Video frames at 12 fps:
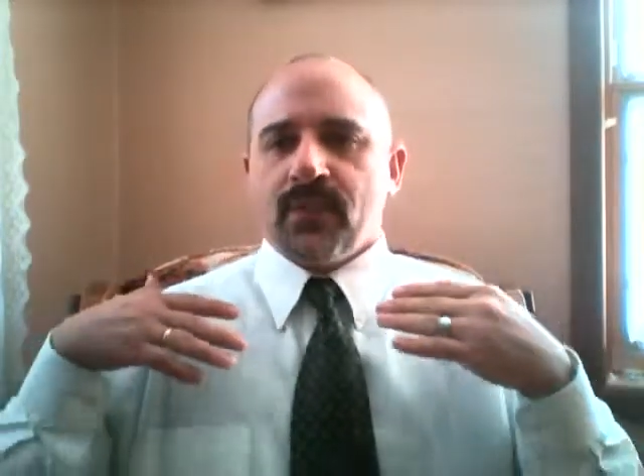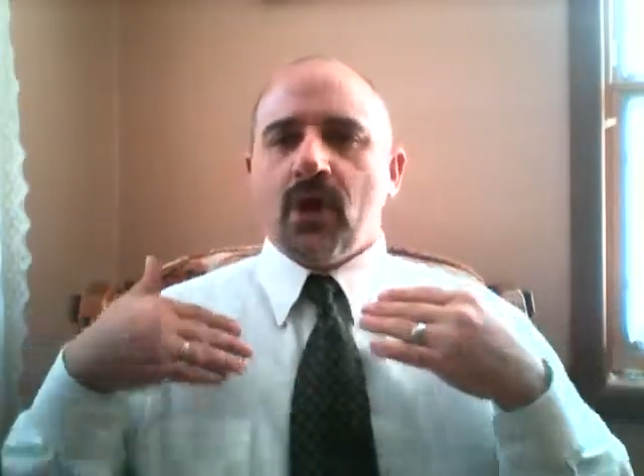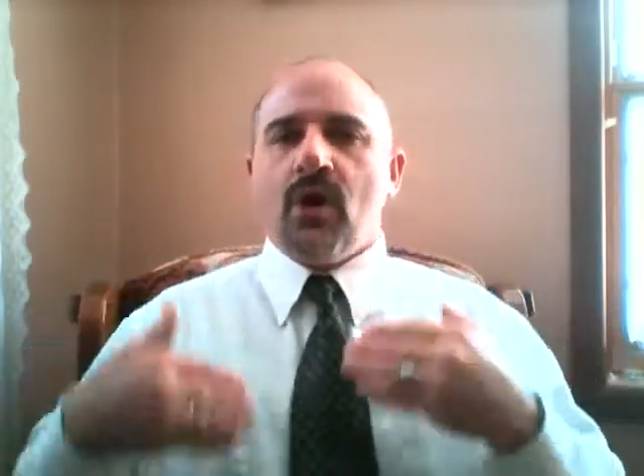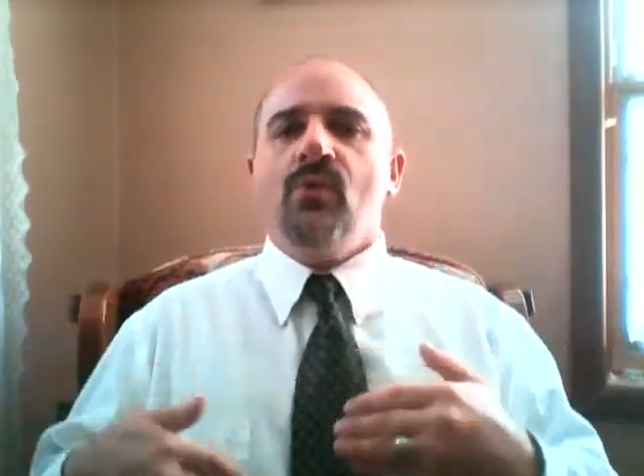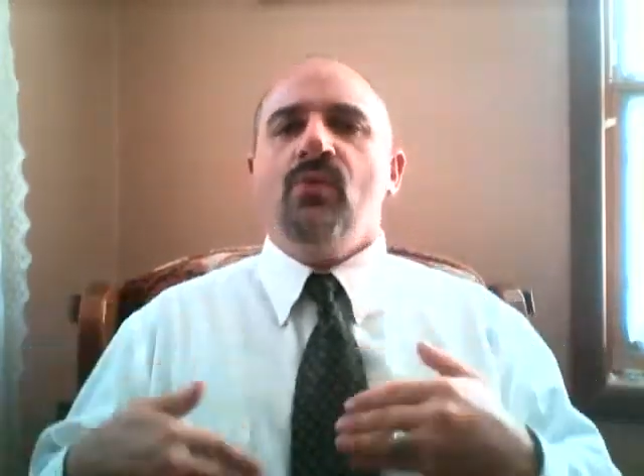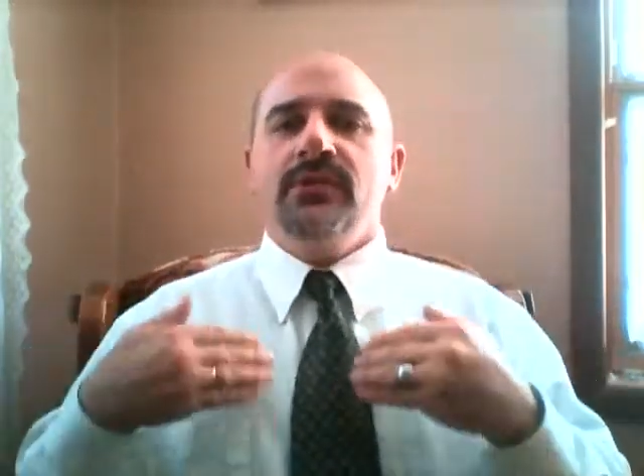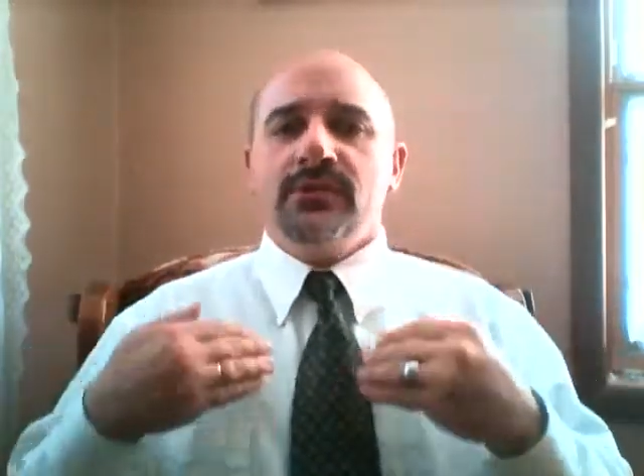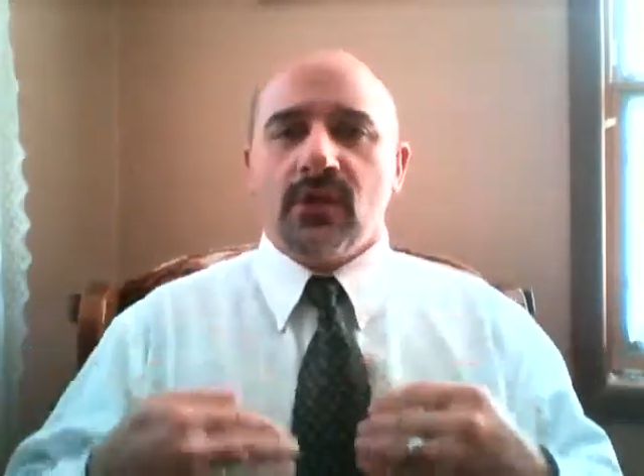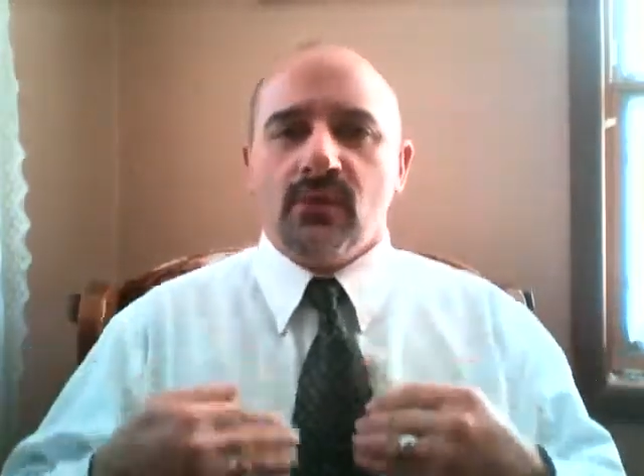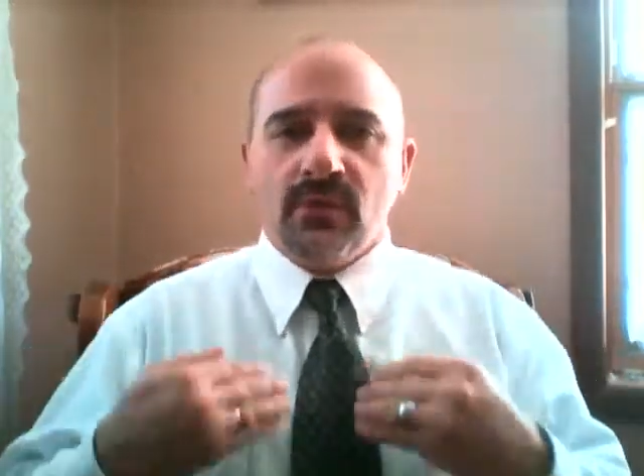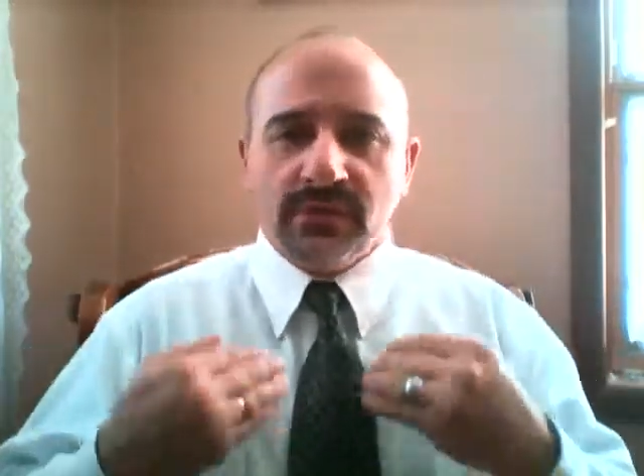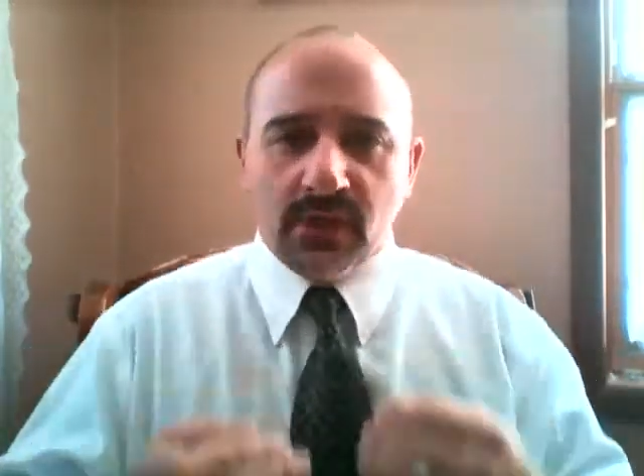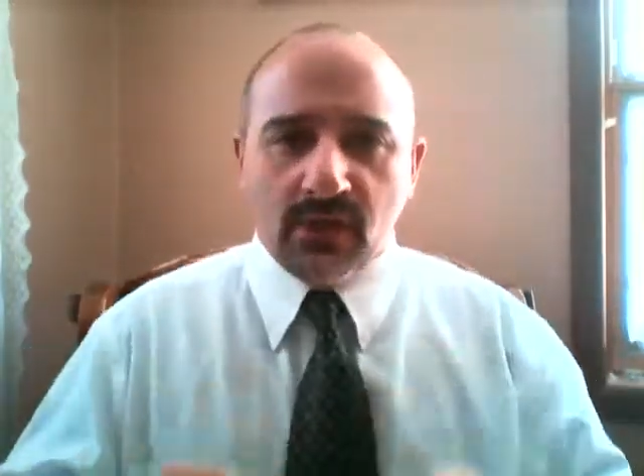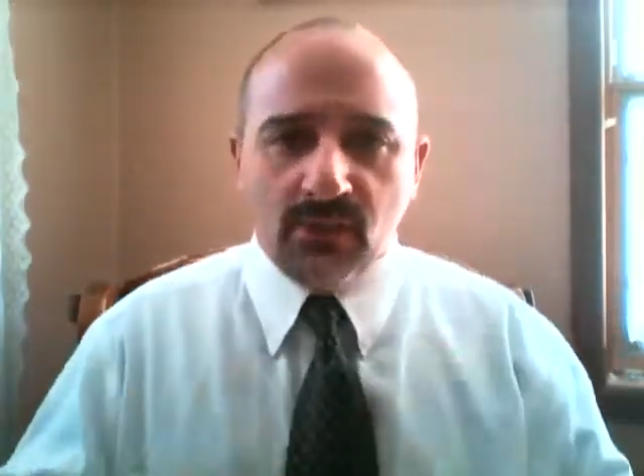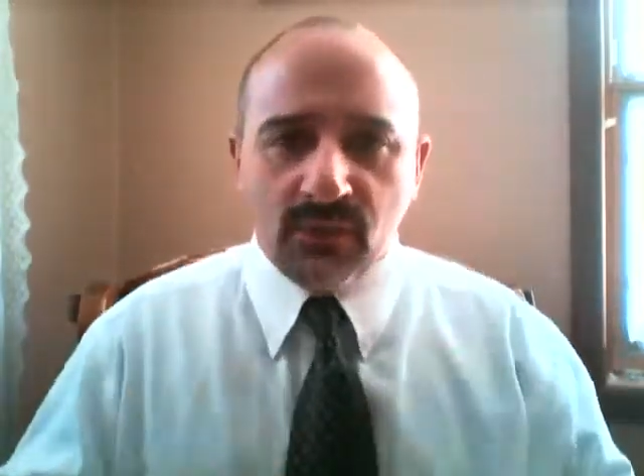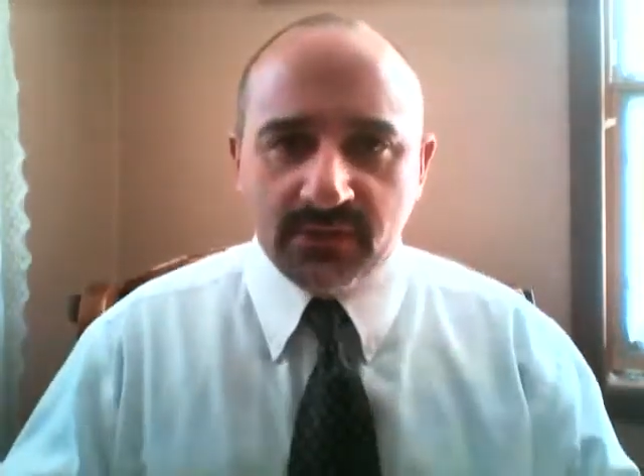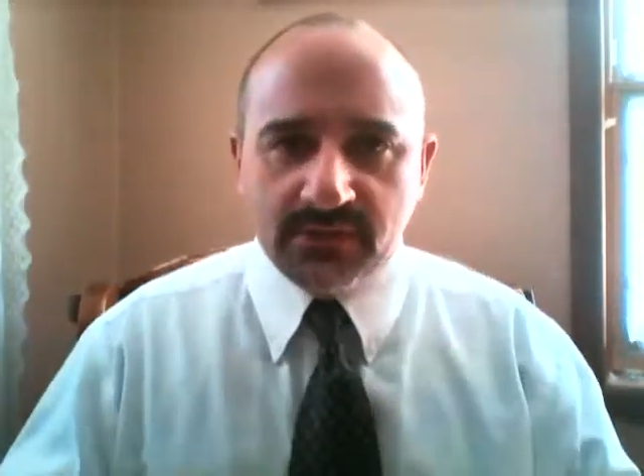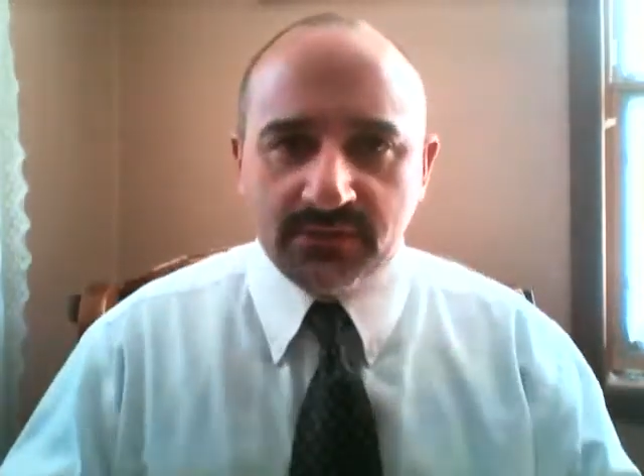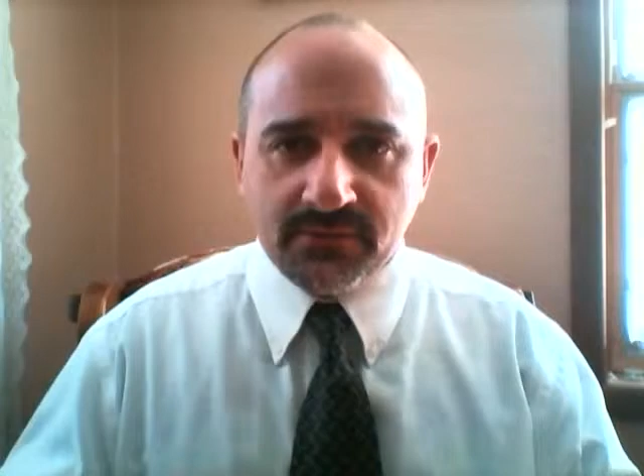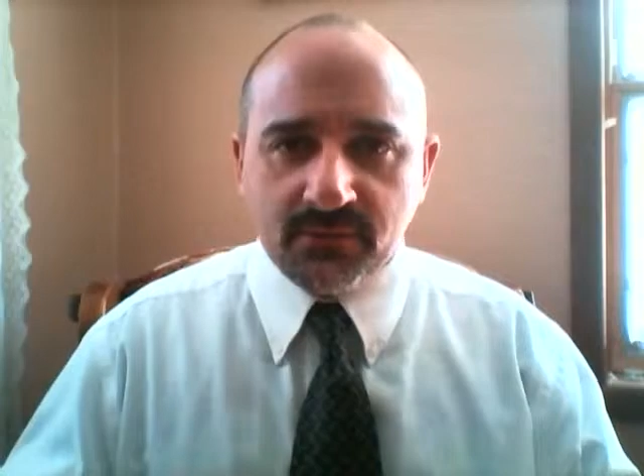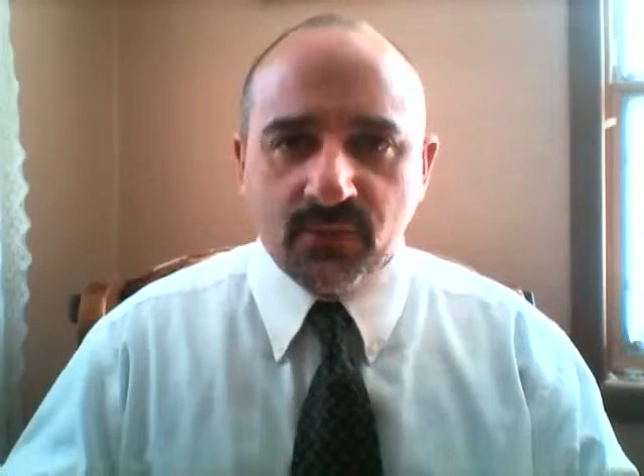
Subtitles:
Always, always, always,